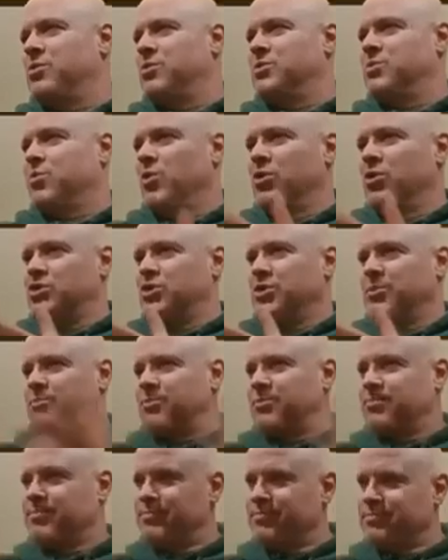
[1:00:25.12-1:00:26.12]
who is
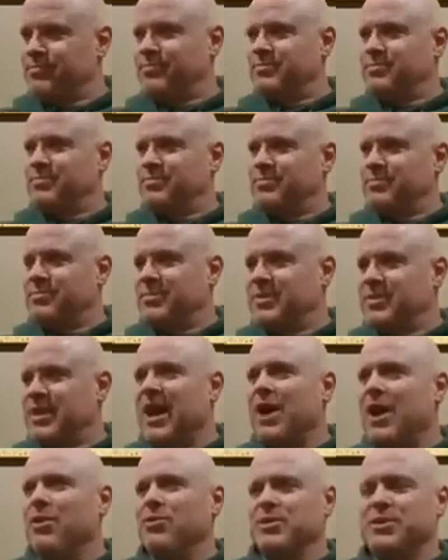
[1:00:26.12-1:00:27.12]
worshipped
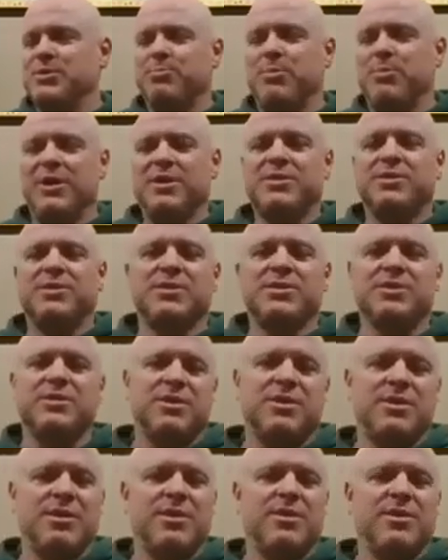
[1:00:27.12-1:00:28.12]
countless
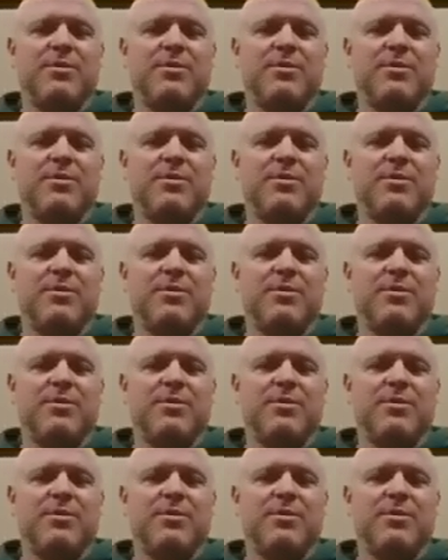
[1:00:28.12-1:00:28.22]
places.